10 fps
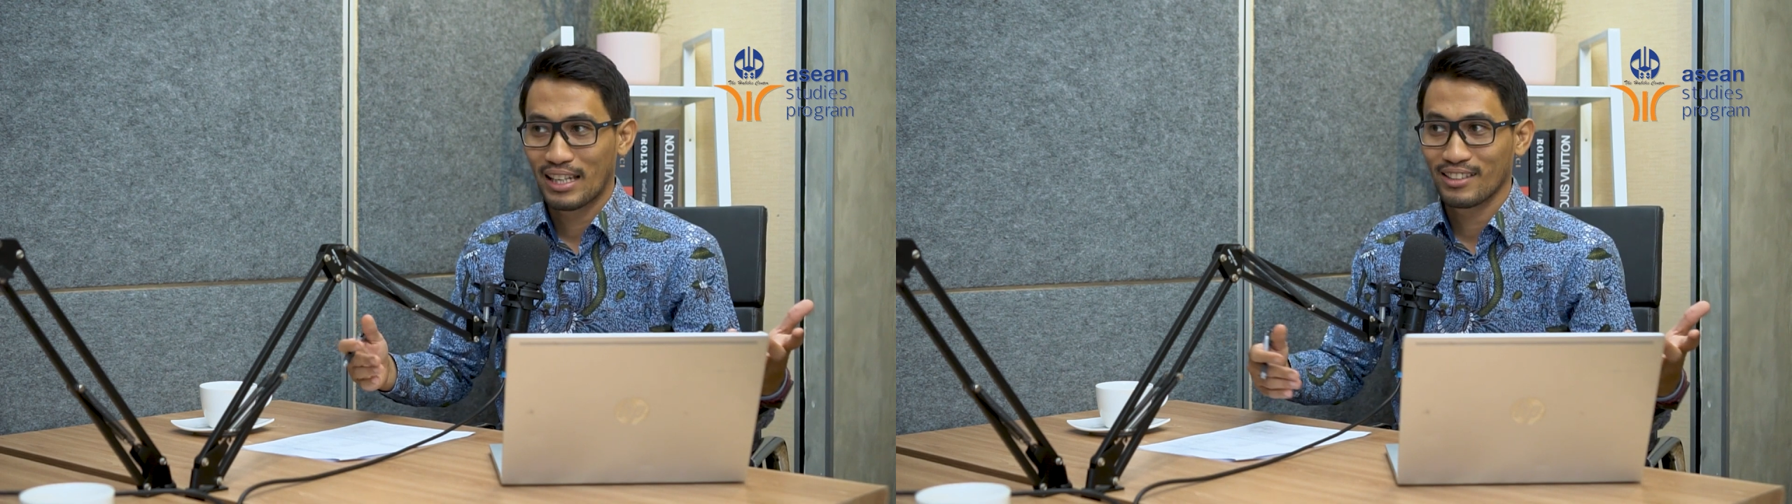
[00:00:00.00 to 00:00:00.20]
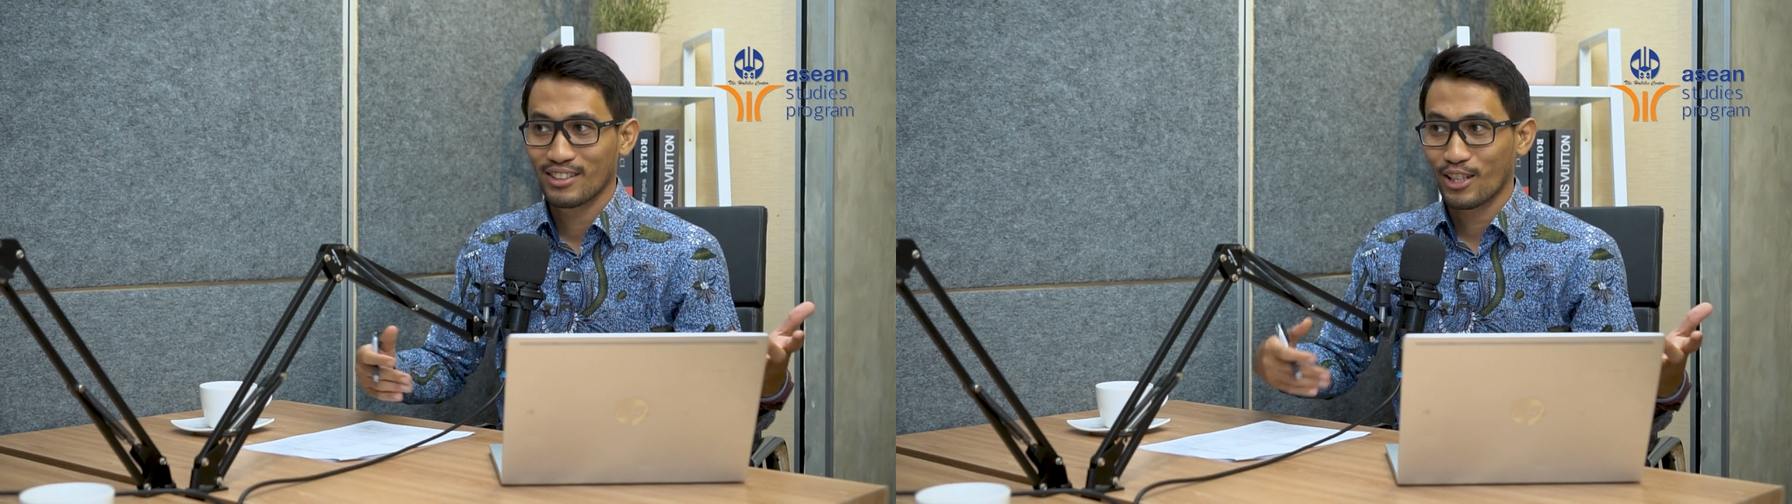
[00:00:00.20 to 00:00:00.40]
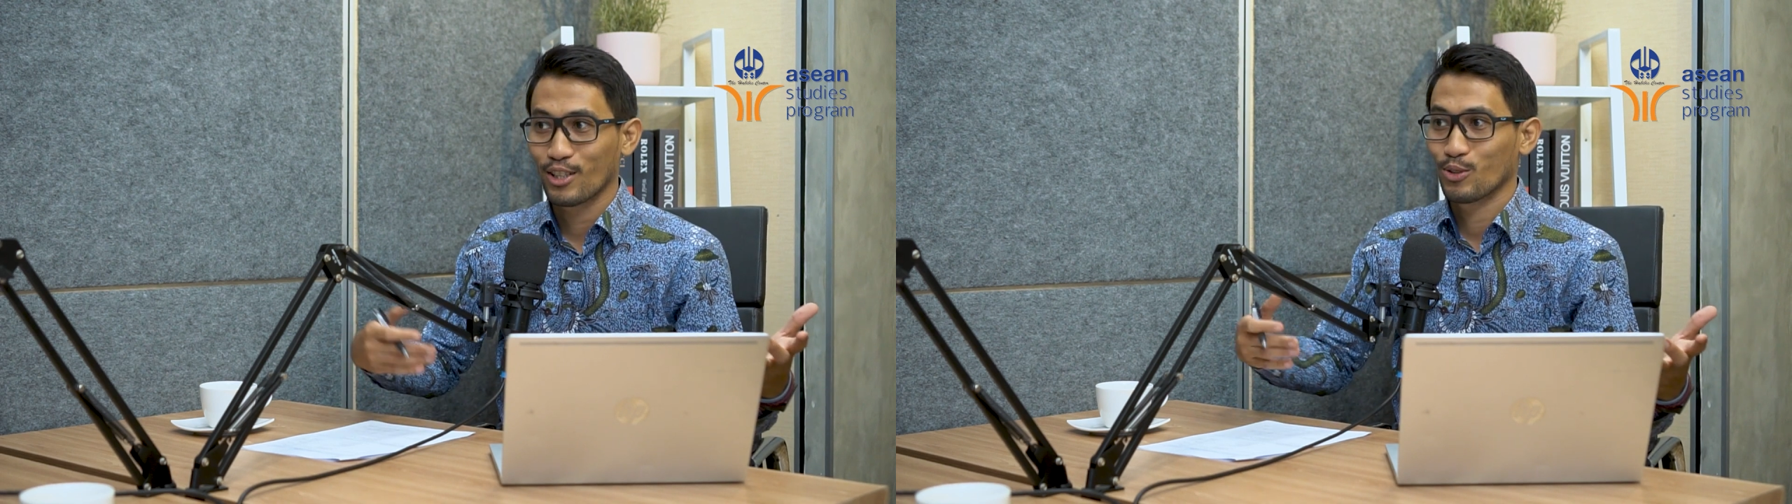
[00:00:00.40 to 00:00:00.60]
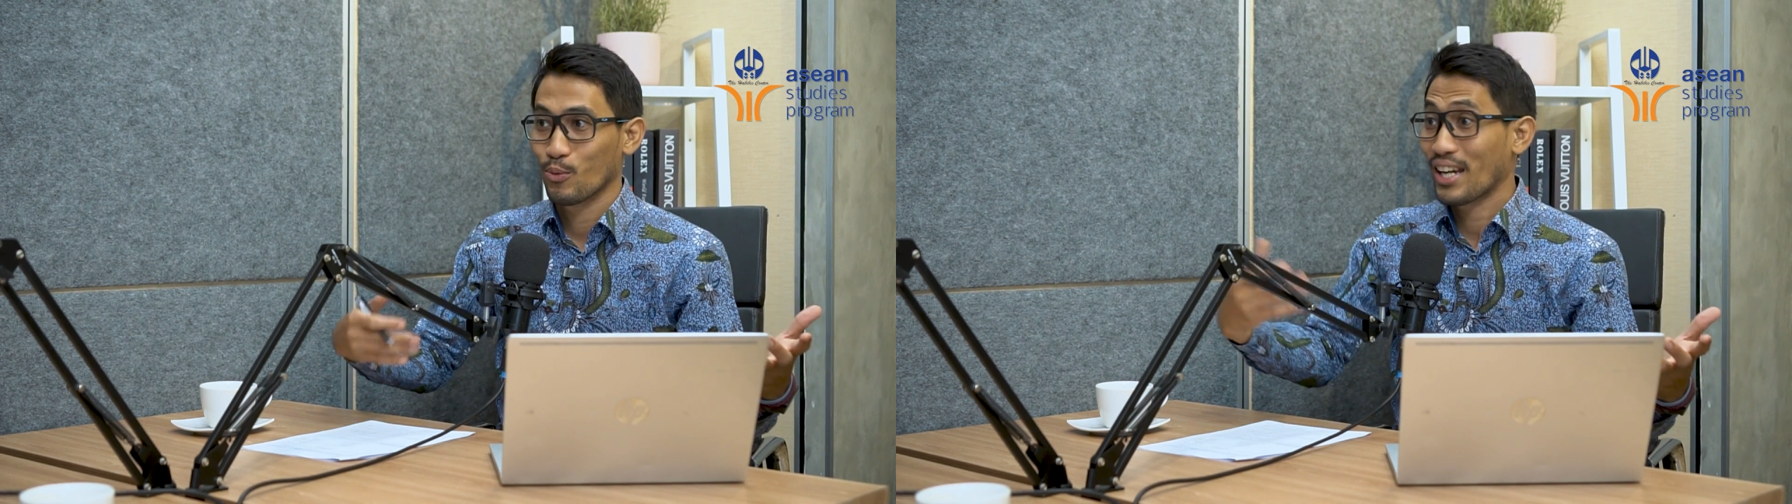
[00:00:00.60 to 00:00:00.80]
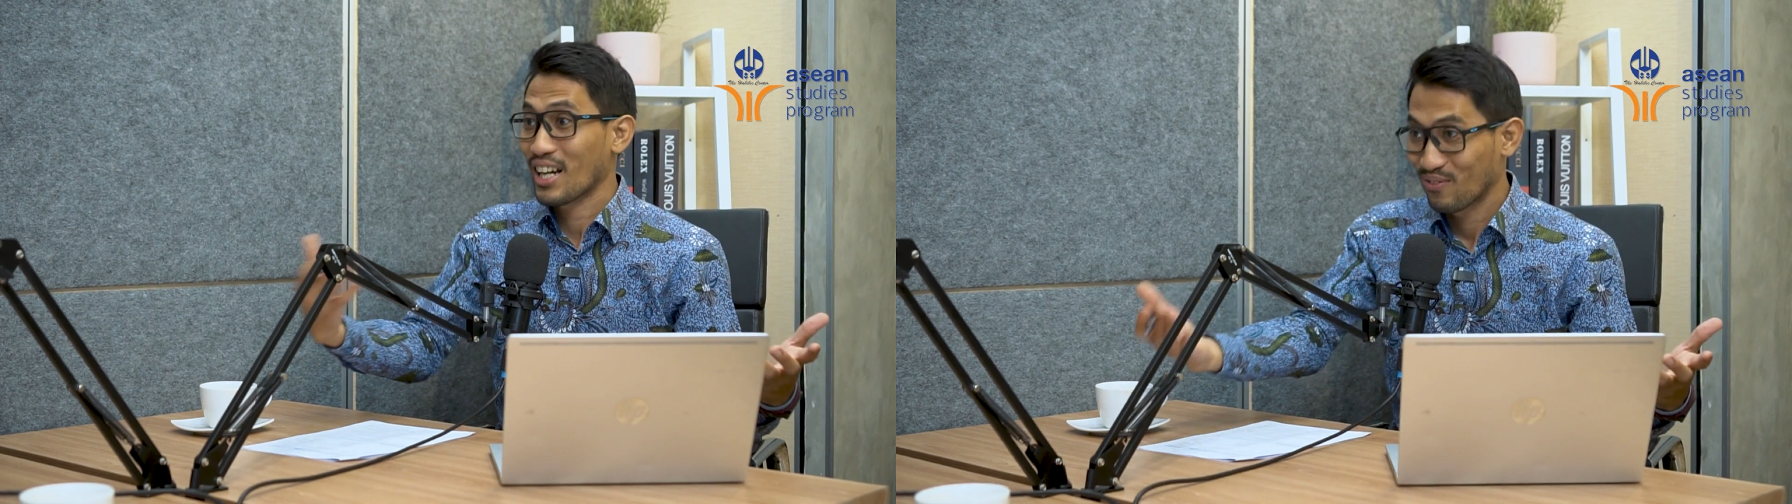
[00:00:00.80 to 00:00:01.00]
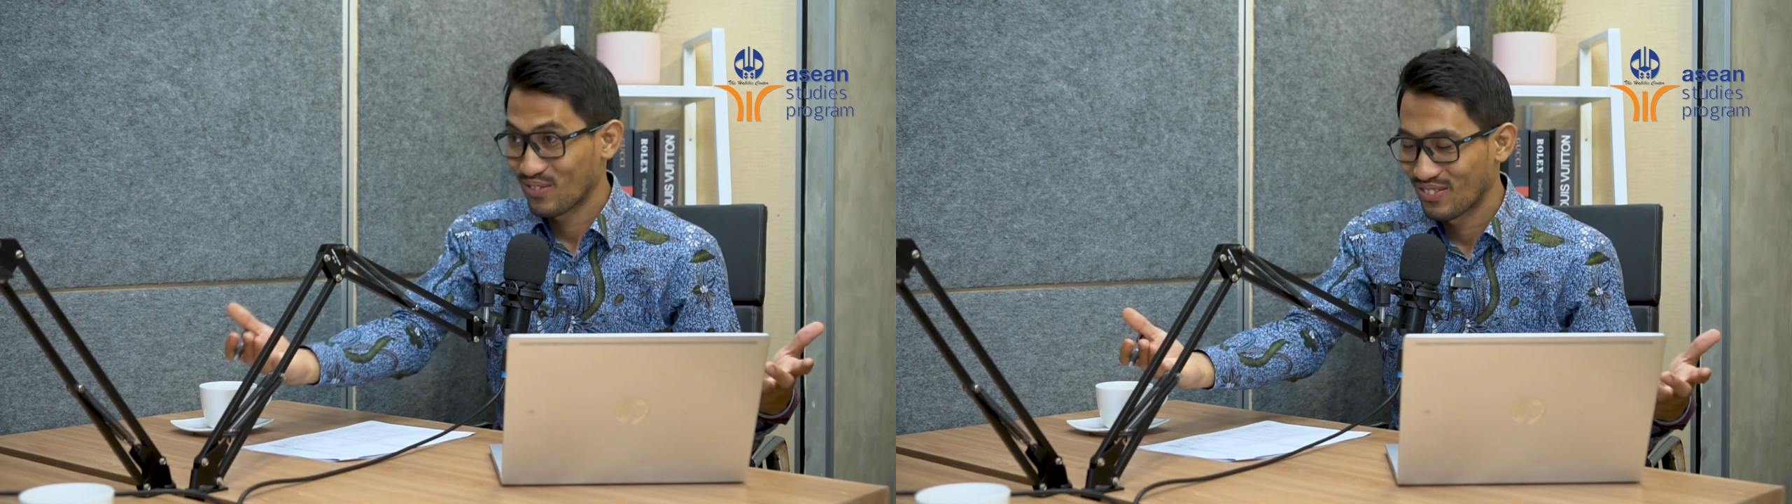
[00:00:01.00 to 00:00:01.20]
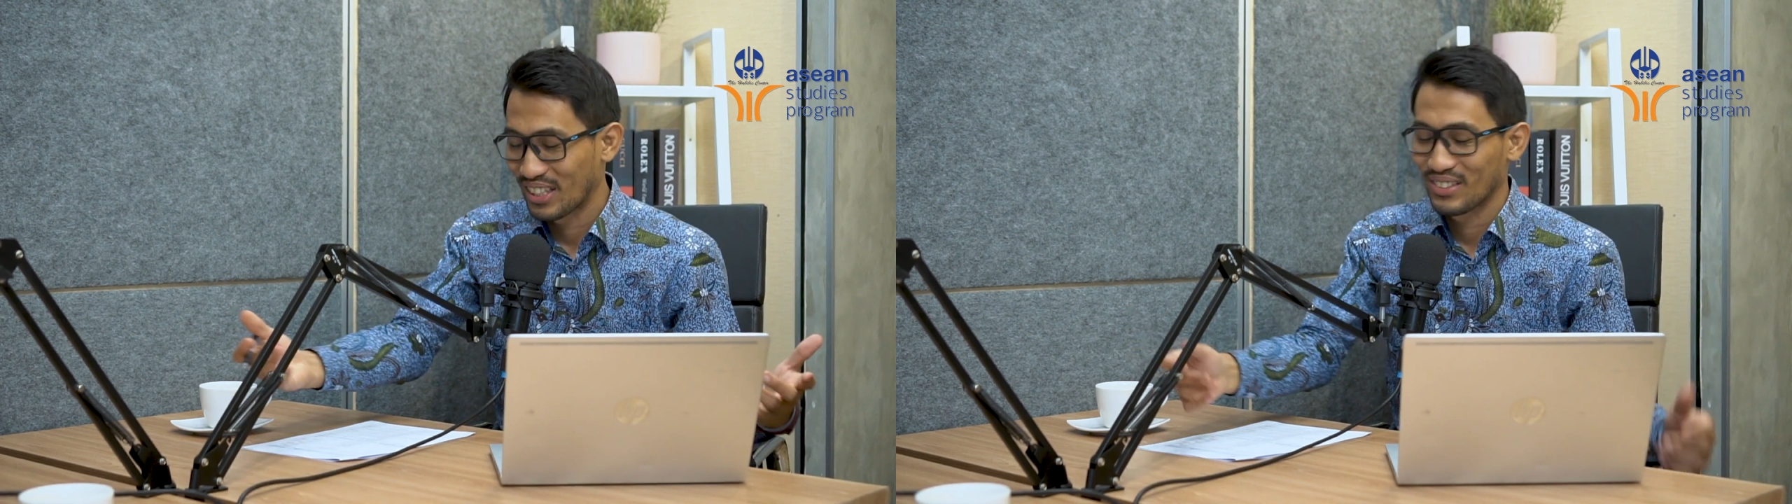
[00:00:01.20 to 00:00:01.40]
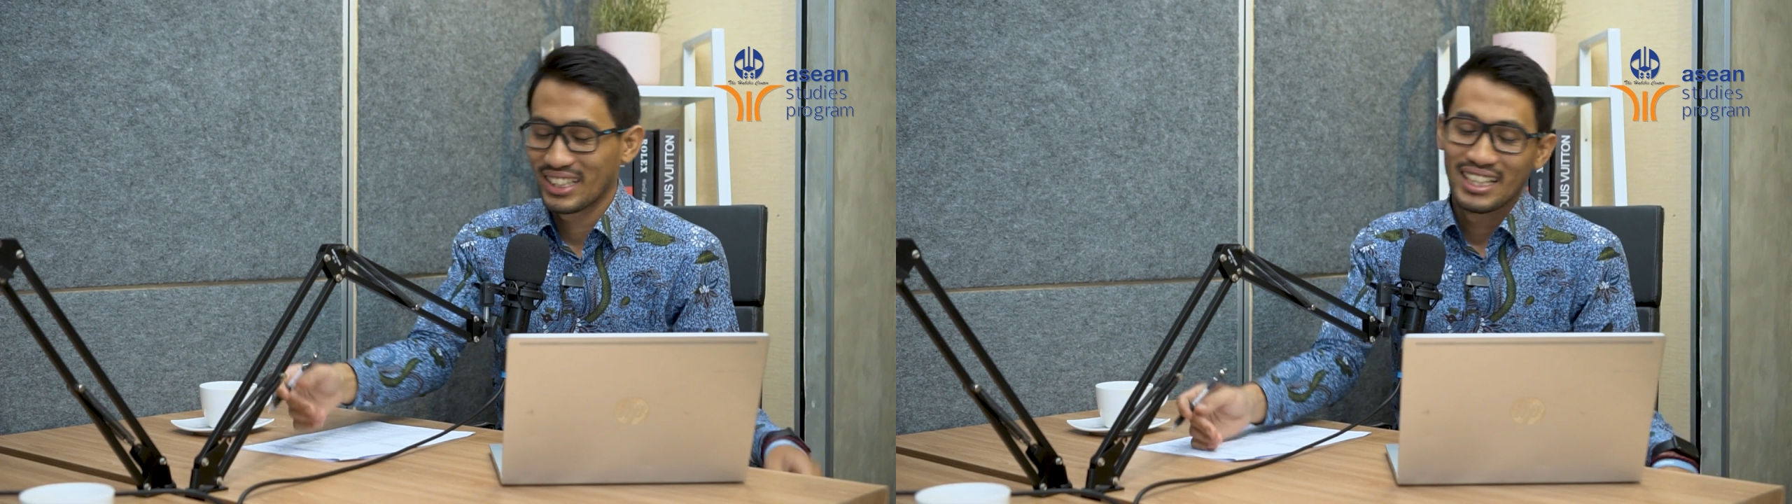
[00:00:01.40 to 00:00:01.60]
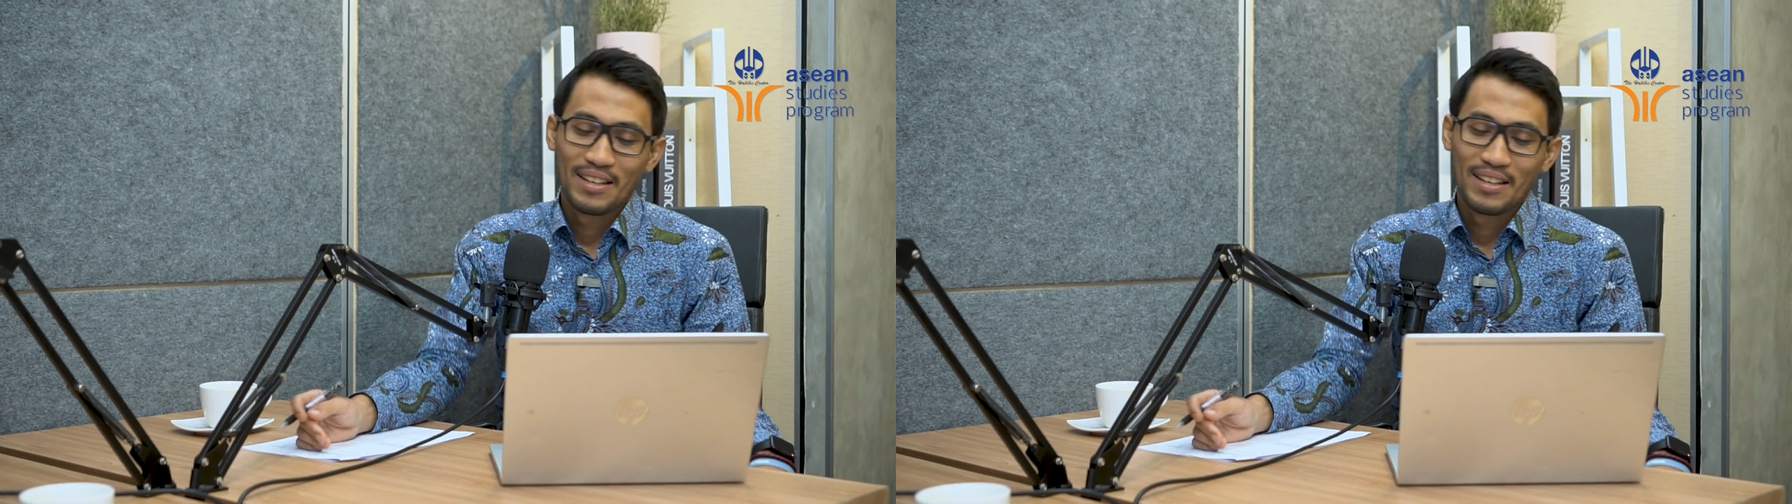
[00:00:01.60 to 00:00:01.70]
they start to wake up, maybe.